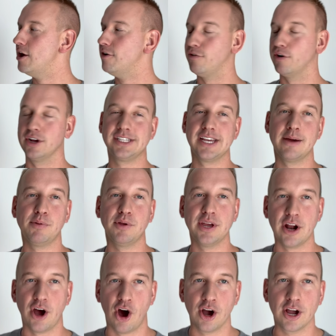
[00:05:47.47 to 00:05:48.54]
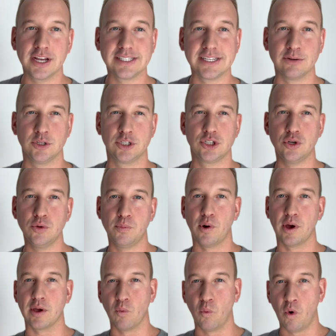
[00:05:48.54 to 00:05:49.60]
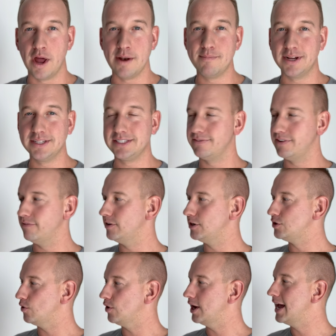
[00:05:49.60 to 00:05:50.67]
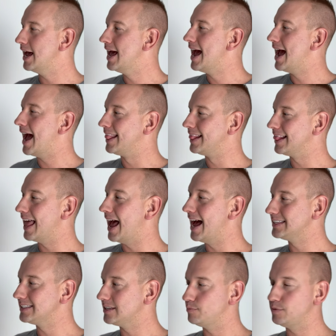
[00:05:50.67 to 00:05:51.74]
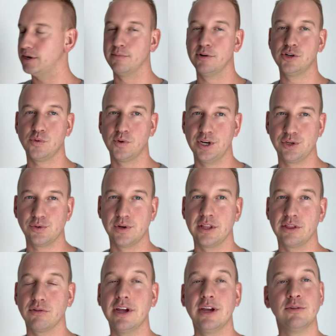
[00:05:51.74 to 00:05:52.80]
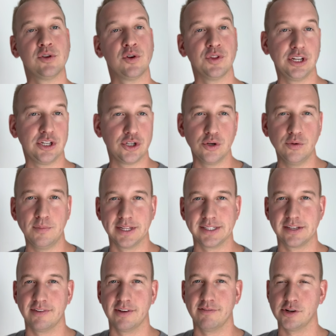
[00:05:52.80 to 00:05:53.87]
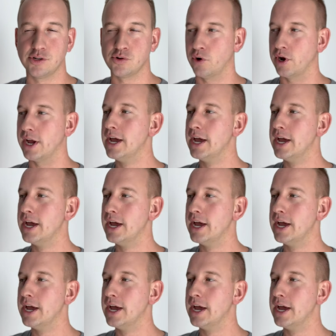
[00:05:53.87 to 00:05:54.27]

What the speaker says: For example, in August, it was 2.1 months of inventory. And last September 2023, it was only 2 months of inventory.